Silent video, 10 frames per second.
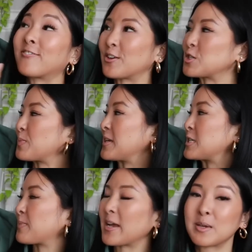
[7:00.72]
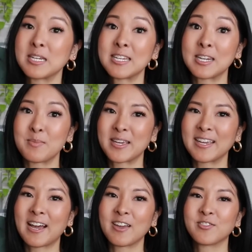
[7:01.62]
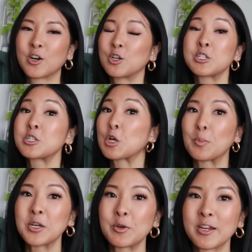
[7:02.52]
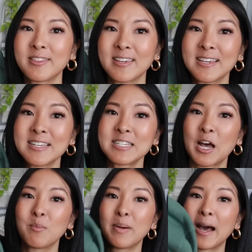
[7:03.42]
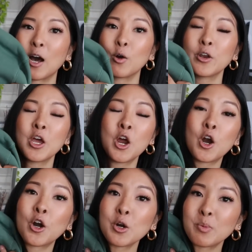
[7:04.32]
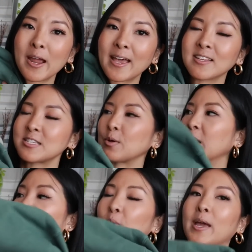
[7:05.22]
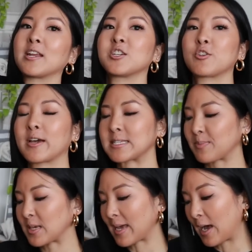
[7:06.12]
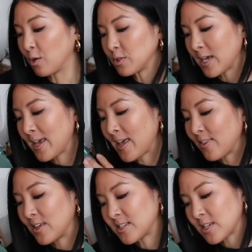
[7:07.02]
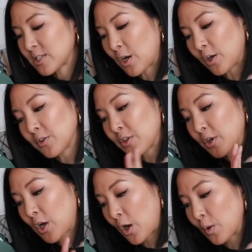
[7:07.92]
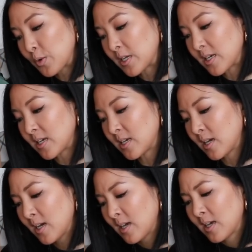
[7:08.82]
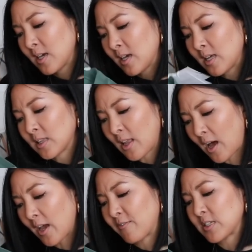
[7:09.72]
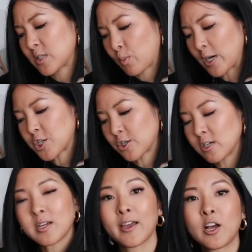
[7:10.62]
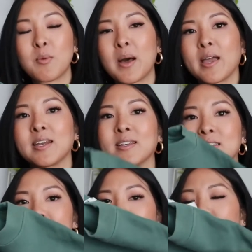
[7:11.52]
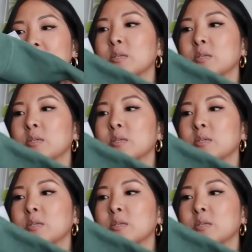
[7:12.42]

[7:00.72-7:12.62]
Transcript: first piece by Anine Bing. I've heard so many great things about her brand, so I knew I had to try something out. This is called the Cody Sweatshirt. I got mine in a size